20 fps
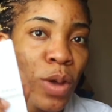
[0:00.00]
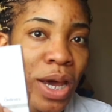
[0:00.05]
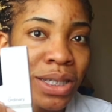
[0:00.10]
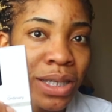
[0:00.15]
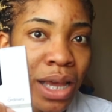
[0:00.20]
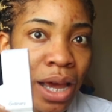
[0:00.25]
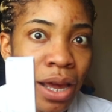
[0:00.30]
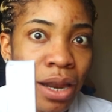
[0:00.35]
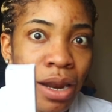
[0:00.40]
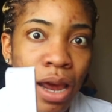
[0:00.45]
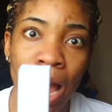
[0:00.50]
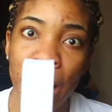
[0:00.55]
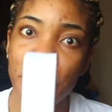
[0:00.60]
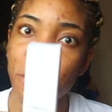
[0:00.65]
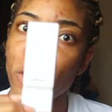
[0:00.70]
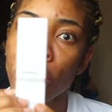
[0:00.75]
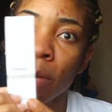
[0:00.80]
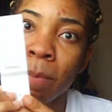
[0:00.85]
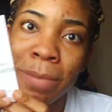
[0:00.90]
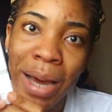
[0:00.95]
So I said
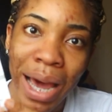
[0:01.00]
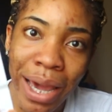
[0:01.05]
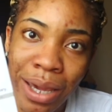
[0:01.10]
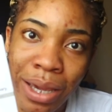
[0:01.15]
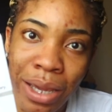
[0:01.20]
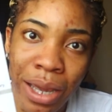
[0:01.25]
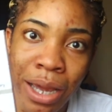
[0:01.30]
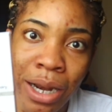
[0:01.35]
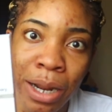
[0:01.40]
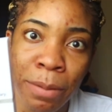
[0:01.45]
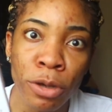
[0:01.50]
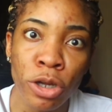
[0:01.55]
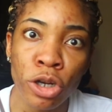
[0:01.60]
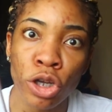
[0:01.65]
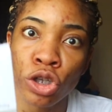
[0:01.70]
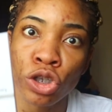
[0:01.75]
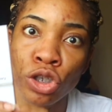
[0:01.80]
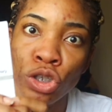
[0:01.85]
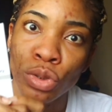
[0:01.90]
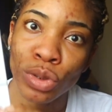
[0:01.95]
I'm gonna buy it and I'm
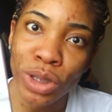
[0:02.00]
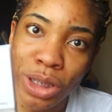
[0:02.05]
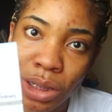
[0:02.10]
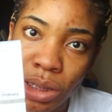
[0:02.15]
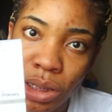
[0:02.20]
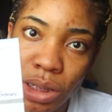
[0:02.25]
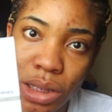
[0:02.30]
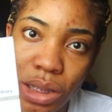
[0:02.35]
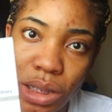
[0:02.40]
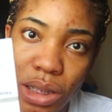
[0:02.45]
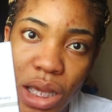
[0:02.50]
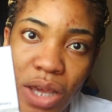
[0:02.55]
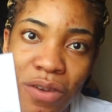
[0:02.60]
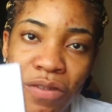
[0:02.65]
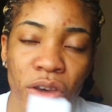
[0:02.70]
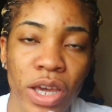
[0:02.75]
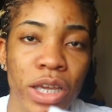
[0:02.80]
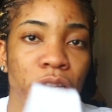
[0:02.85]
gonna use it. If